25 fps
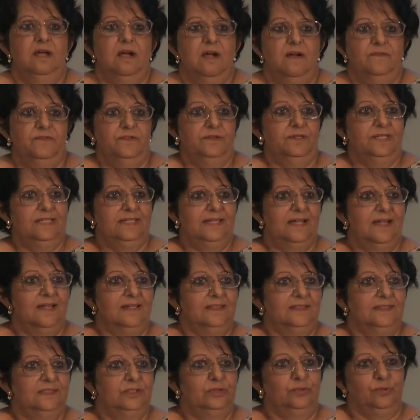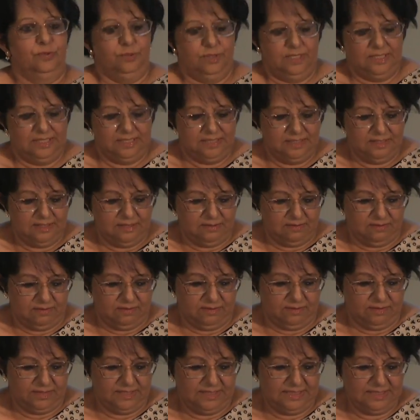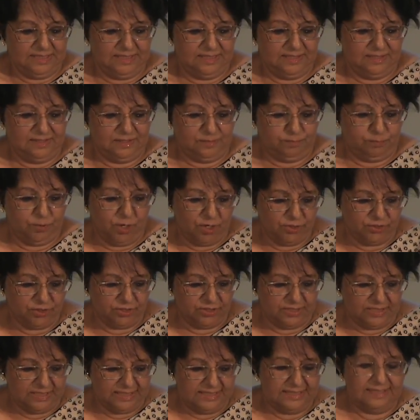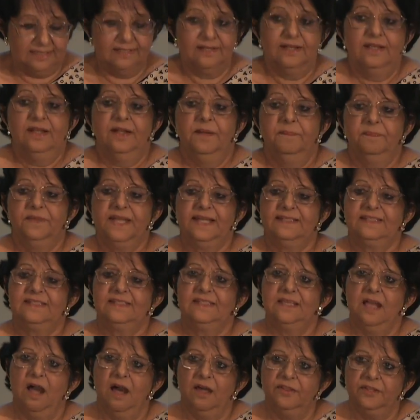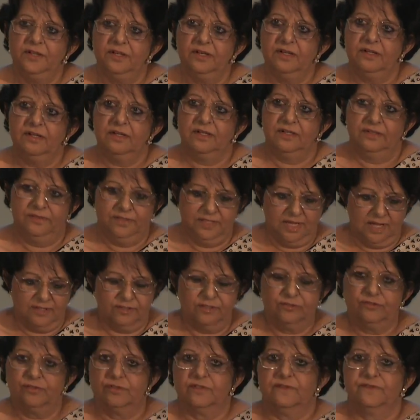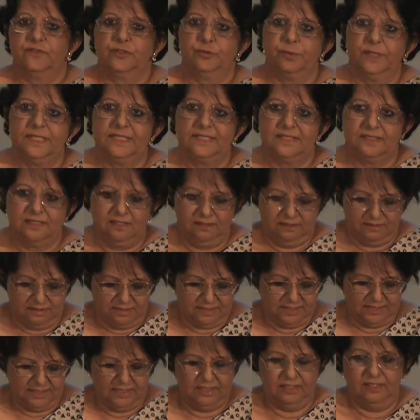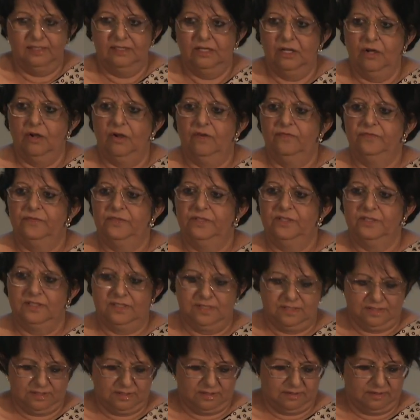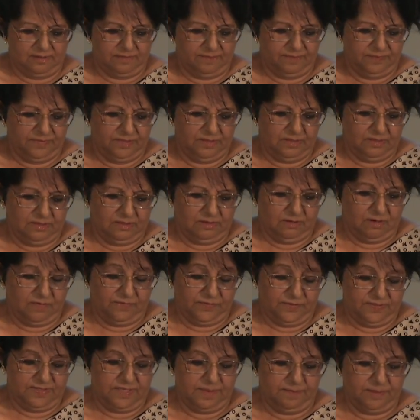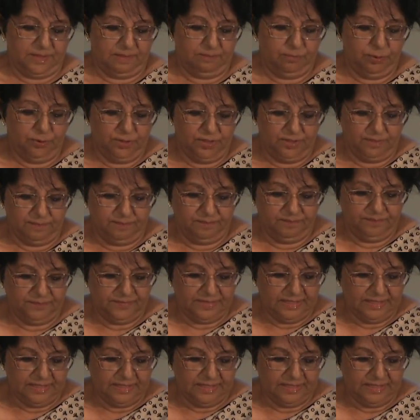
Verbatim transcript: after he dies, so he, uh, he needs progeny. And that's the other, uh, the other sort of twist in the tale of this, um, uh, of this epic poem.